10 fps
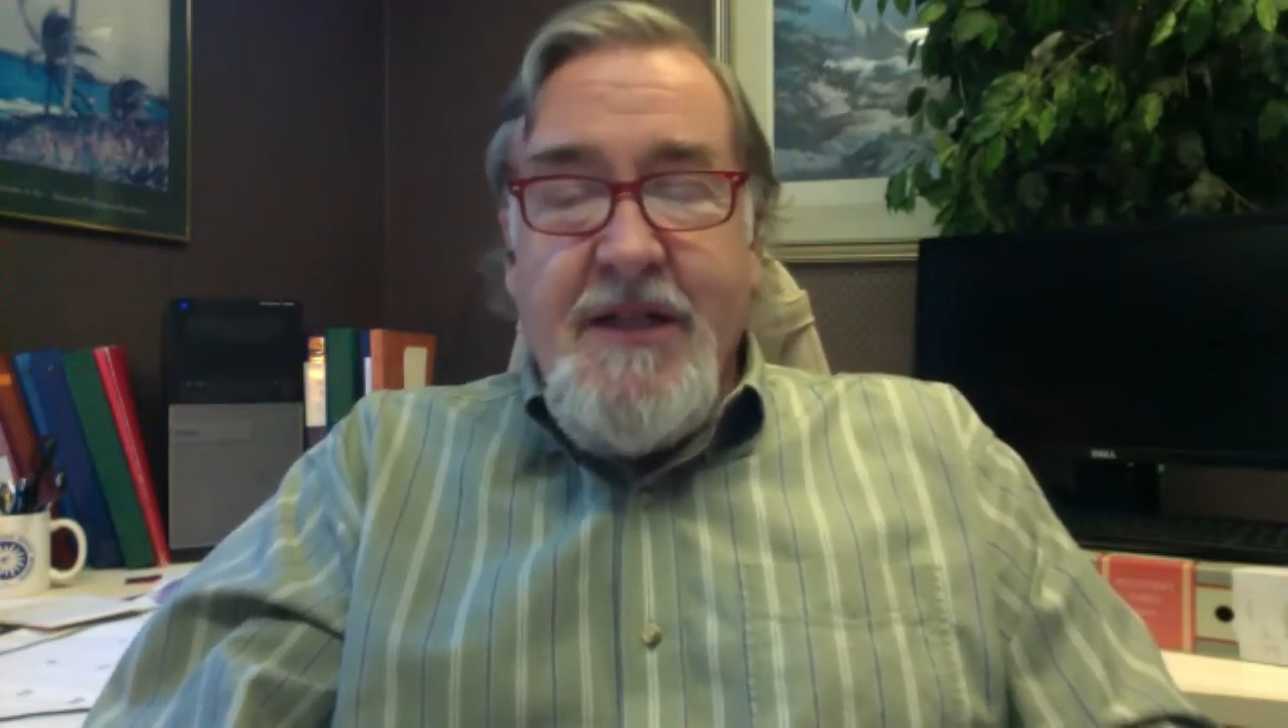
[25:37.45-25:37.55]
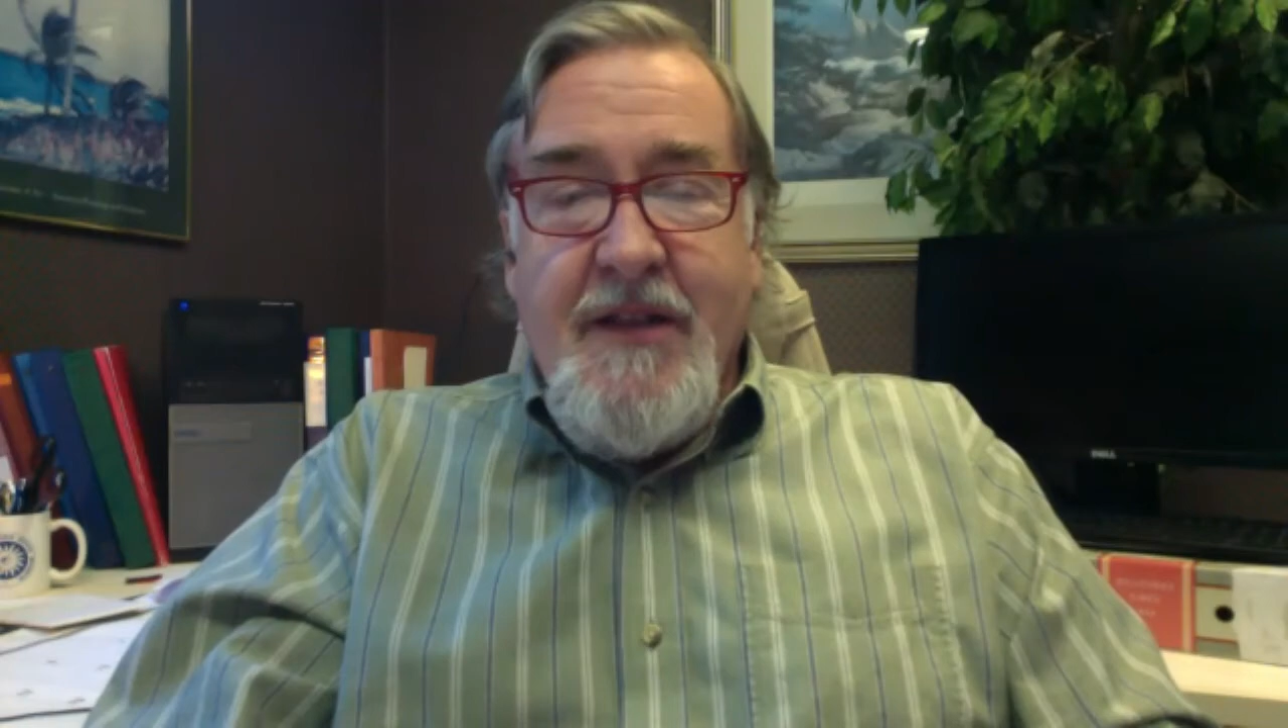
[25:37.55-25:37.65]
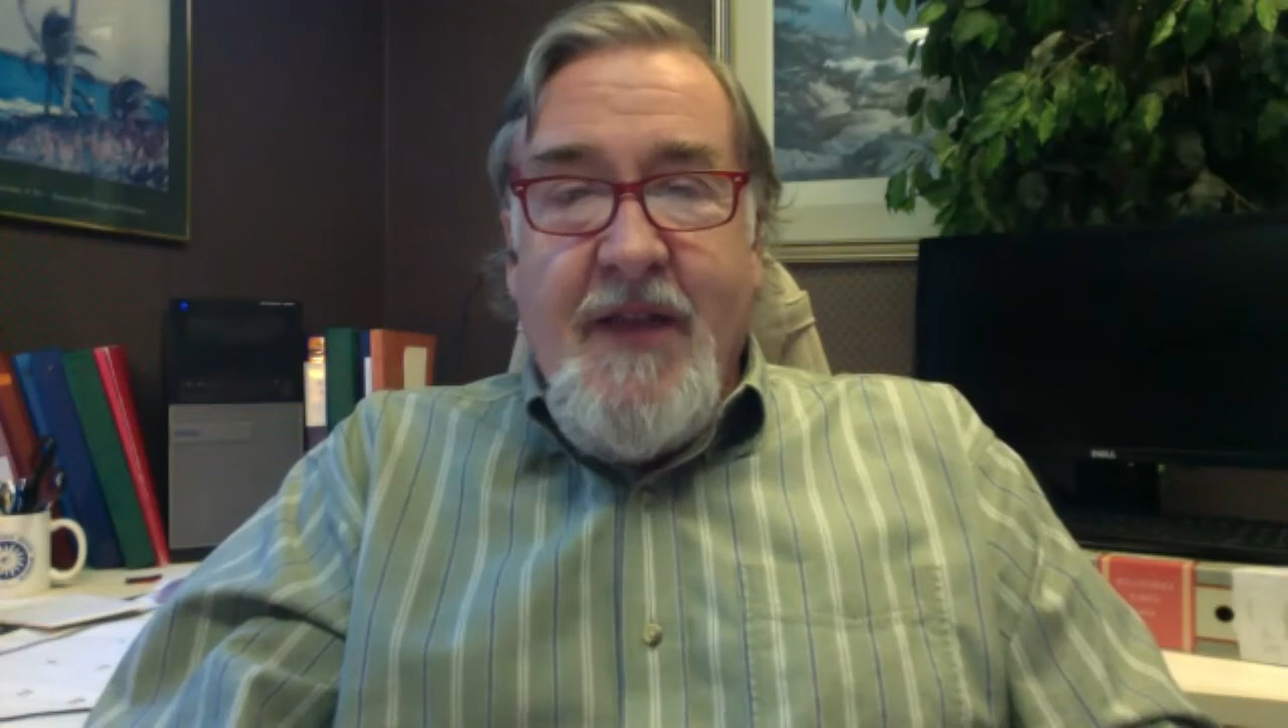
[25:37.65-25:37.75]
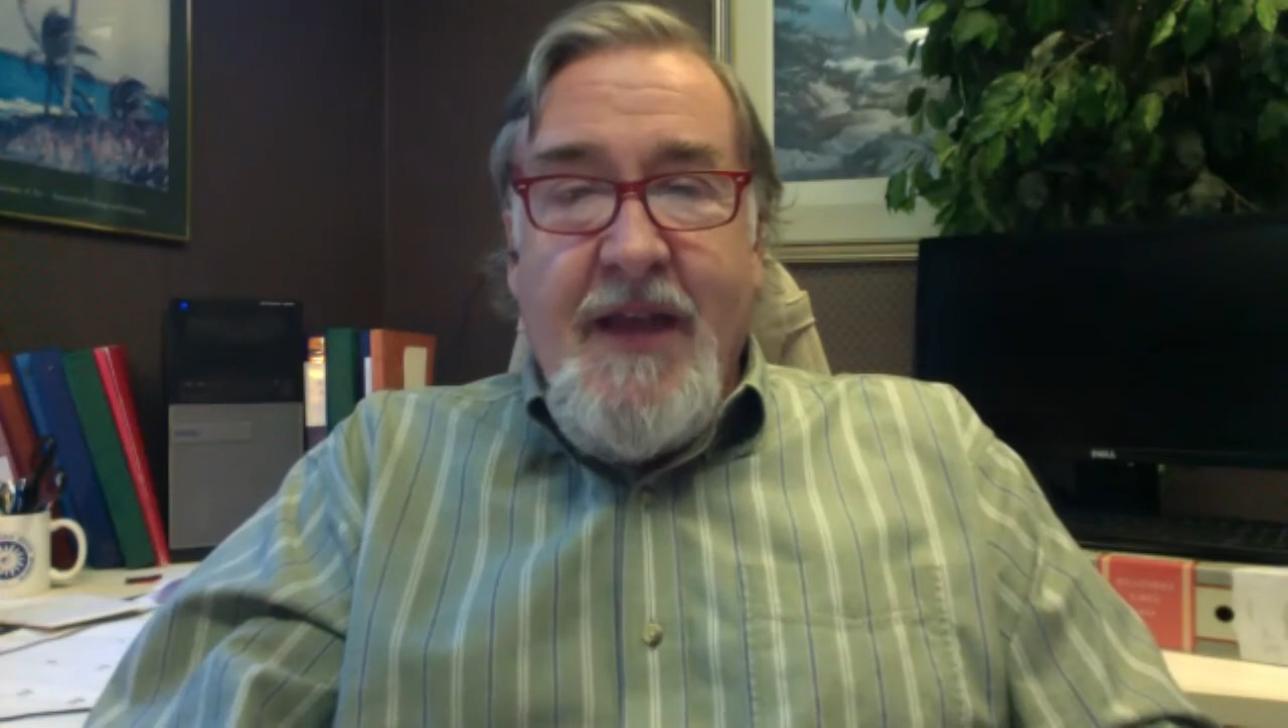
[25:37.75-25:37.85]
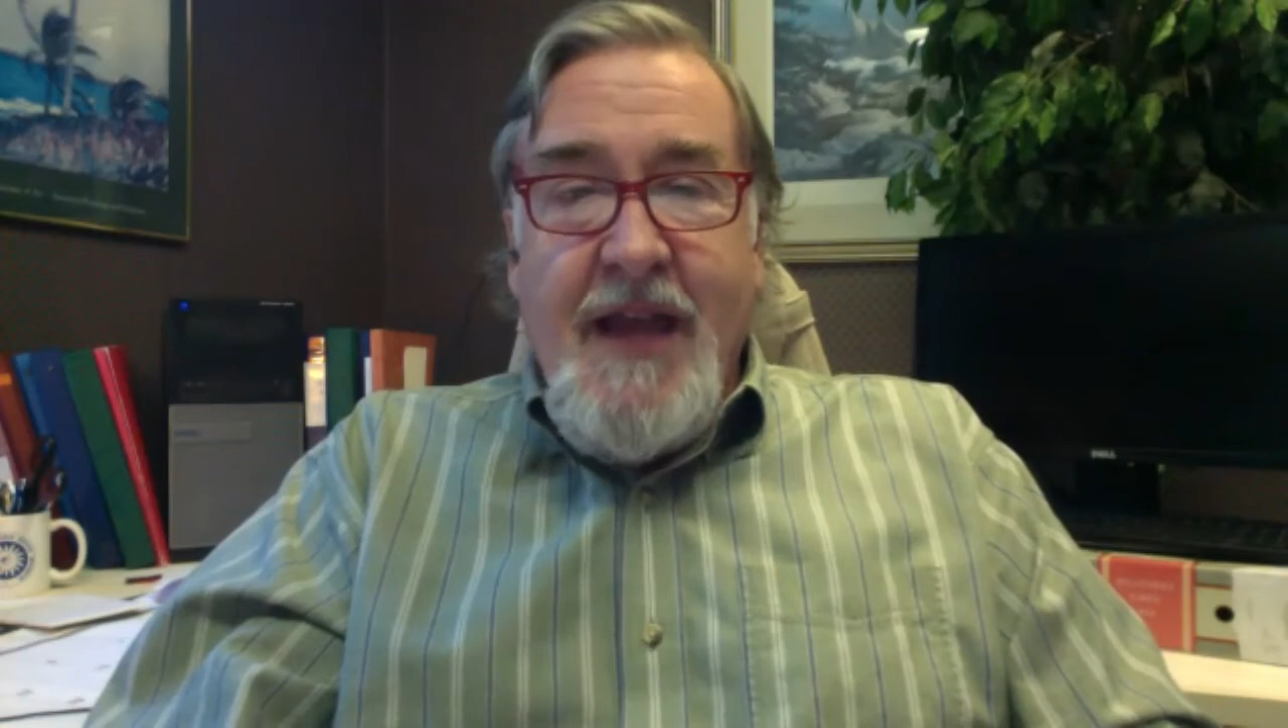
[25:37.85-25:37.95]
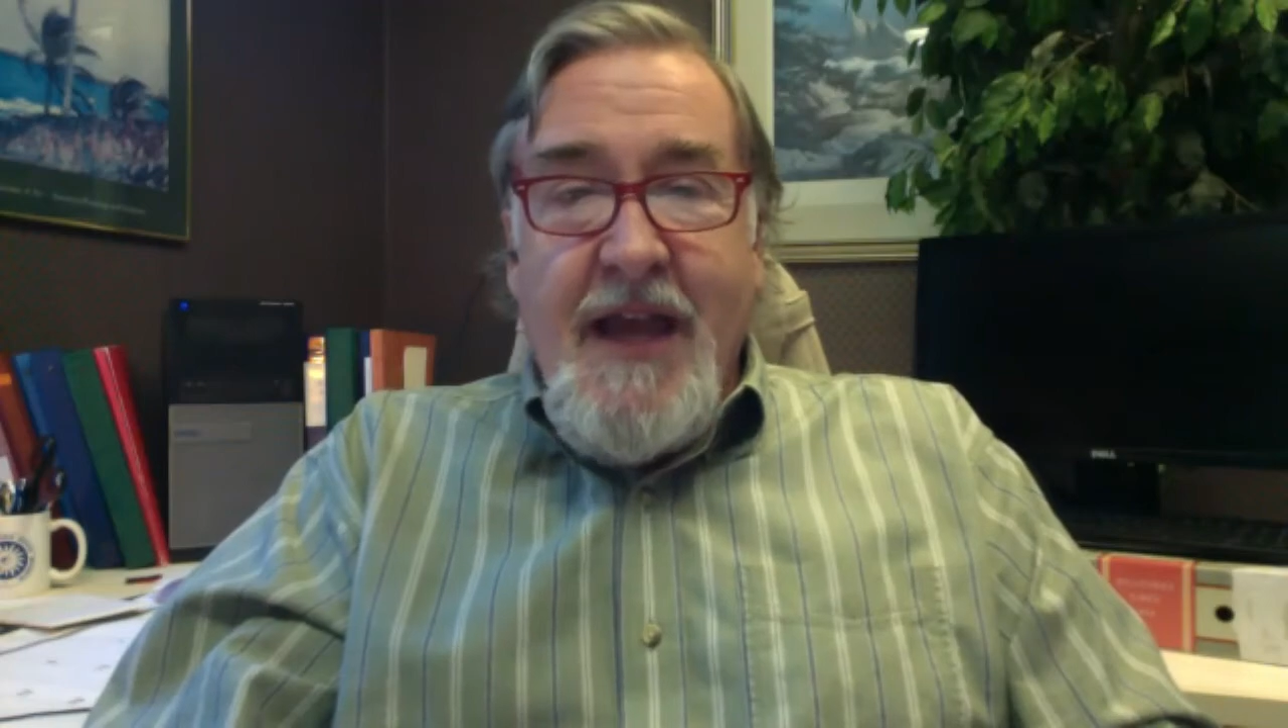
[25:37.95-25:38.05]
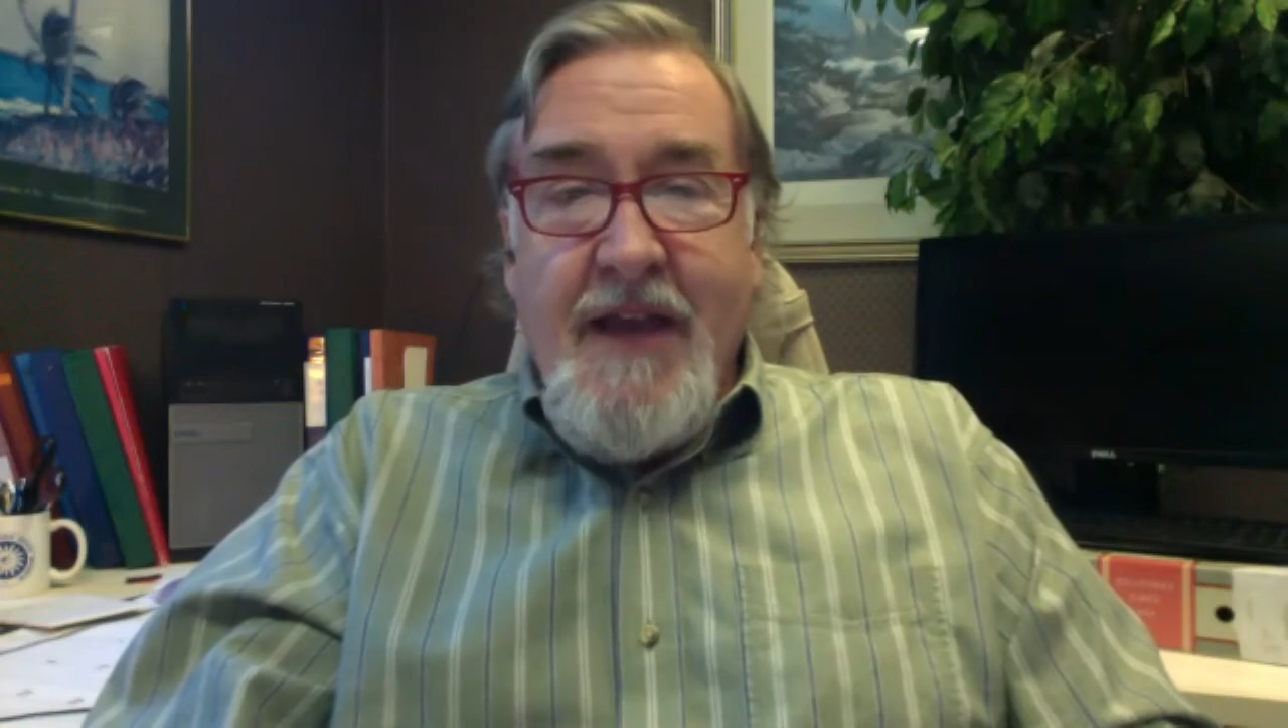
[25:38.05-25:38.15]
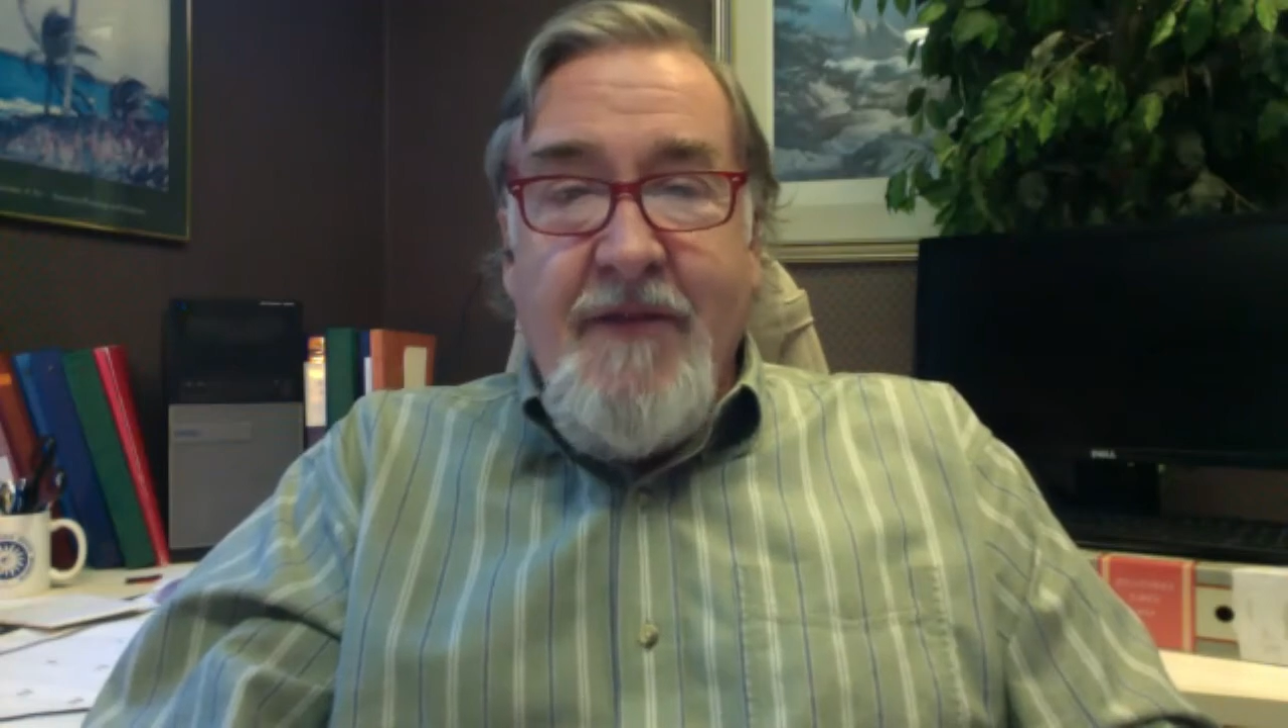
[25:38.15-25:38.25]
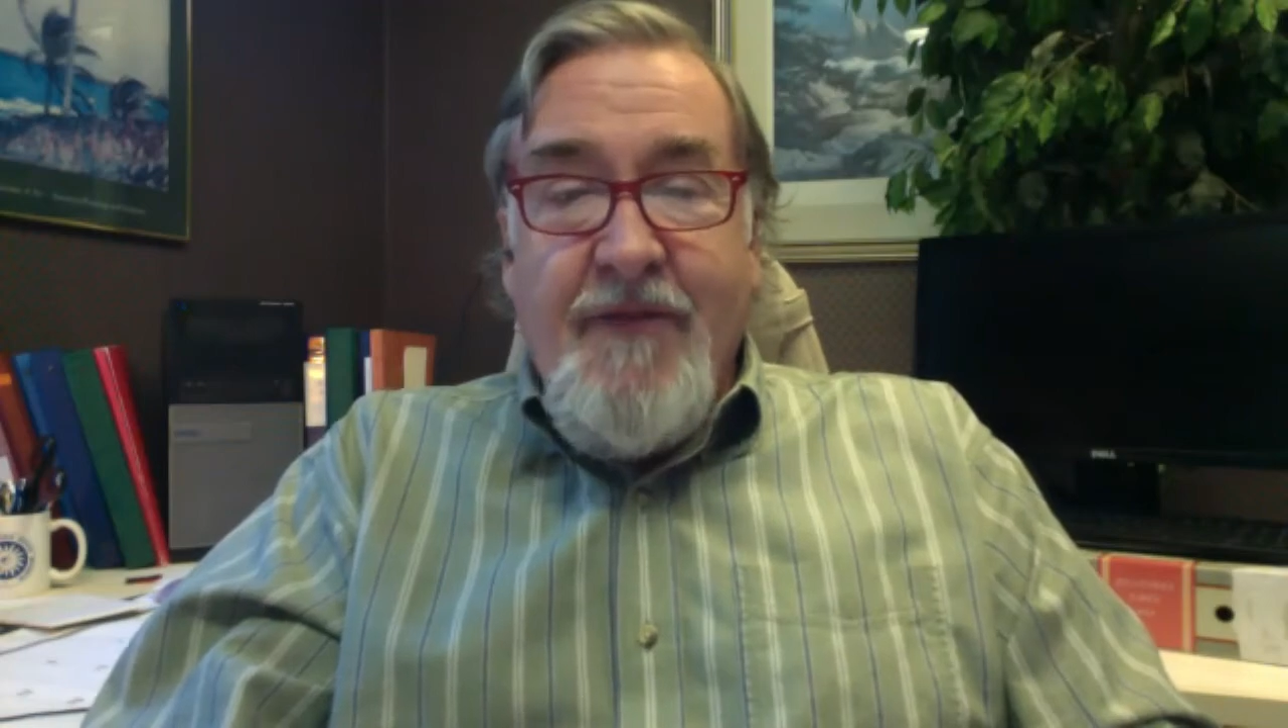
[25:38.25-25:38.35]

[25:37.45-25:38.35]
they had